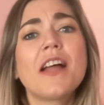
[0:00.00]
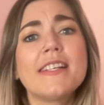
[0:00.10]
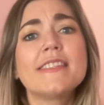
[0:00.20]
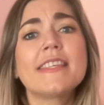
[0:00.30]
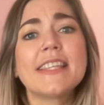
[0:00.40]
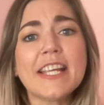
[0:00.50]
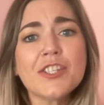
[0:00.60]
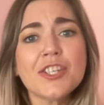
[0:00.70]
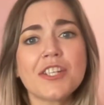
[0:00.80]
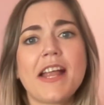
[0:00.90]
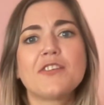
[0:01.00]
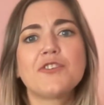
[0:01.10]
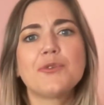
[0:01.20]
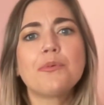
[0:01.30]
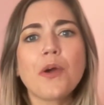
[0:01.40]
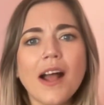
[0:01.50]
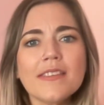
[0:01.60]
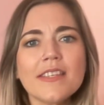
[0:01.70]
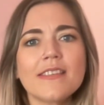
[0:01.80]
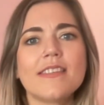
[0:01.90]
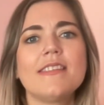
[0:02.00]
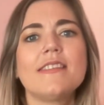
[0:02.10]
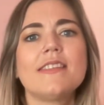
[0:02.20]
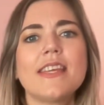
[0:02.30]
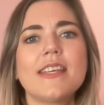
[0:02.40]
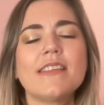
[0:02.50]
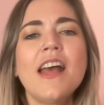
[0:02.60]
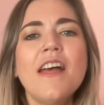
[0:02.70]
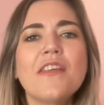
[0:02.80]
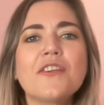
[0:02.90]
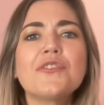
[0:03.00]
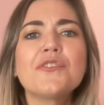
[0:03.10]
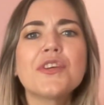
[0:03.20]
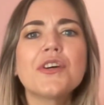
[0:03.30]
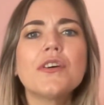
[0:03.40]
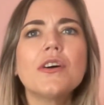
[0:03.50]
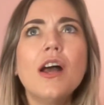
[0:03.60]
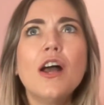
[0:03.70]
isolation as you process these things that are still